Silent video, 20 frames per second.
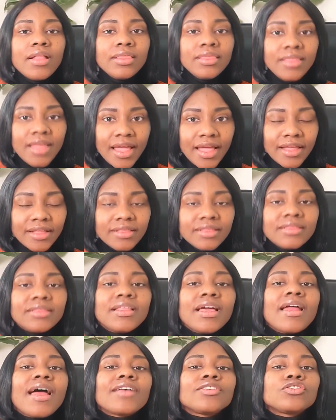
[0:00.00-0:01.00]
Then
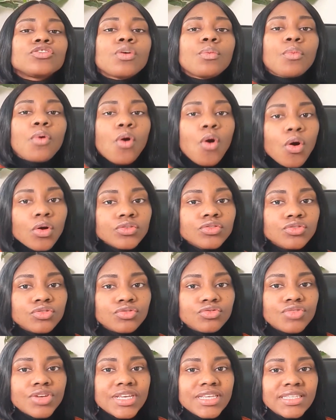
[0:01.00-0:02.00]
there are some
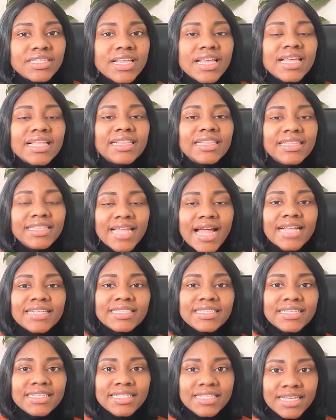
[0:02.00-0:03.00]
countries
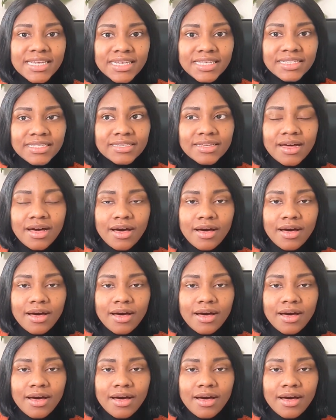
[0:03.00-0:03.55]
that need